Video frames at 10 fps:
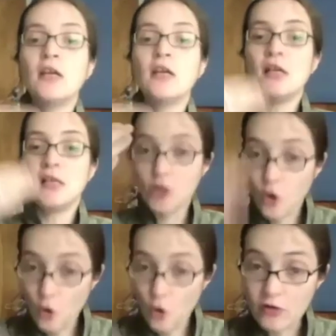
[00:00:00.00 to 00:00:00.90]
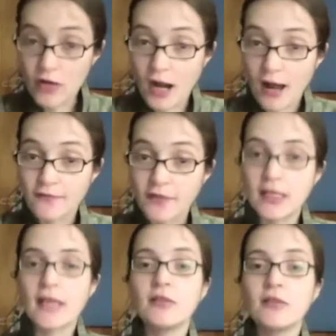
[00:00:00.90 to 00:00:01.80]
and choreograph it
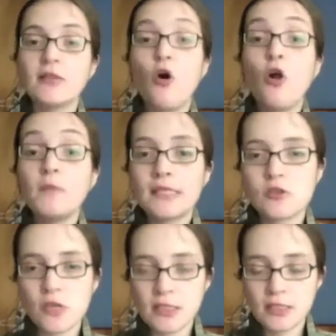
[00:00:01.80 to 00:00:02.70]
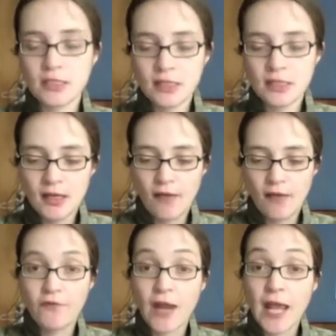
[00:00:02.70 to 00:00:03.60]
and almost treat a
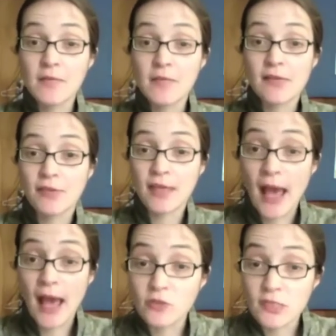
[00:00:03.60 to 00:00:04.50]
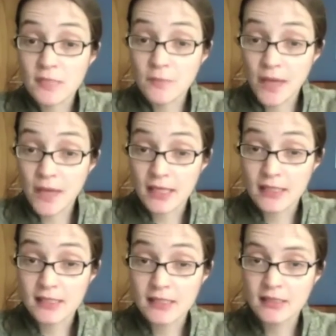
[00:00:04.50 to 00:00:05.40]
frame as a theatrical
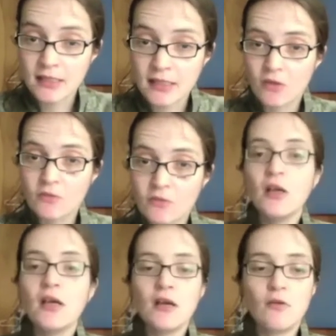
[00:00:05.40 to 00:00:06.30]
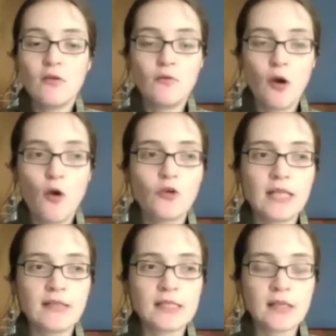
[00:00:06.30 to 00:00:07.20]
space, you know, or
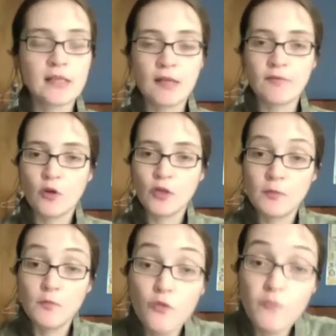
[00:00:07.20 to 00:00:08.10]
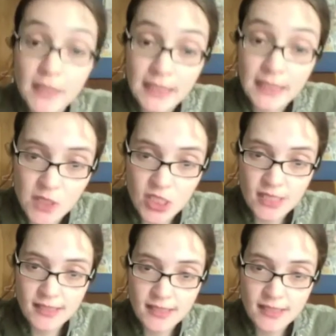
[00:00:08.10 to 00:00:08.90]
create this kind of called movement images.